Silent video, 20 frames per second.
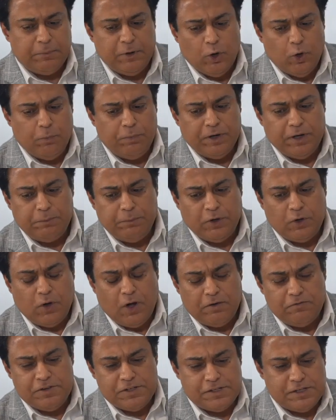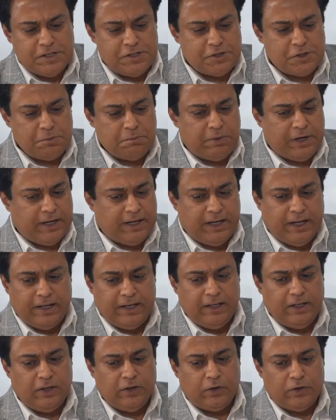me open up the conversation by
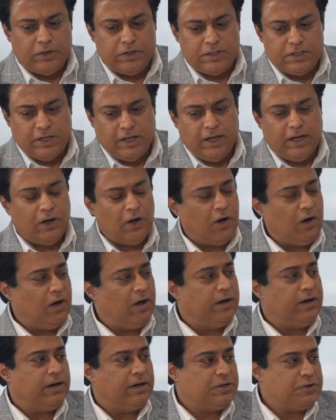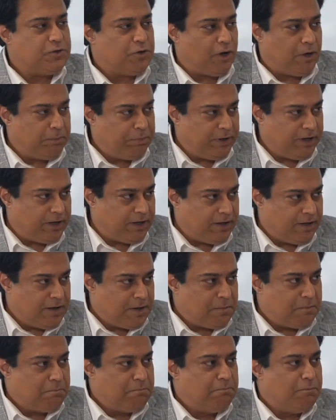getting your take on our topic,
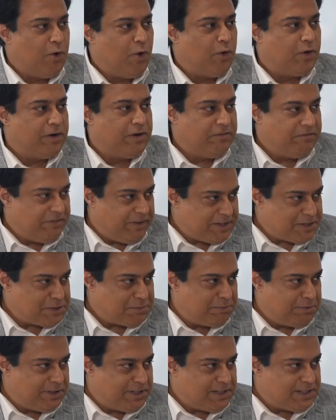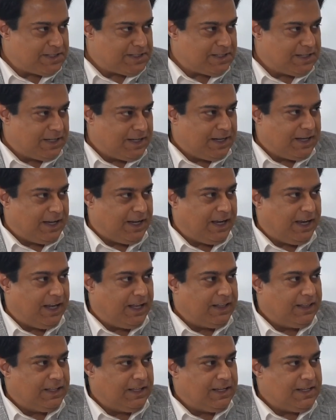more investments
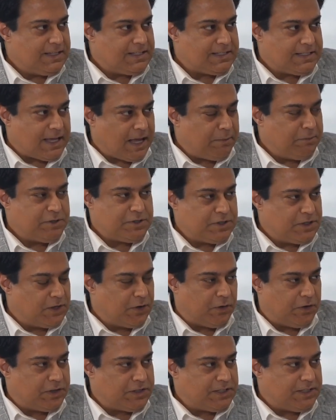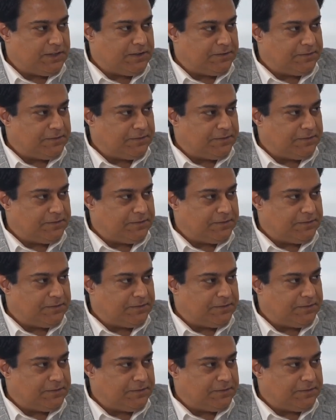in the cybersecurity.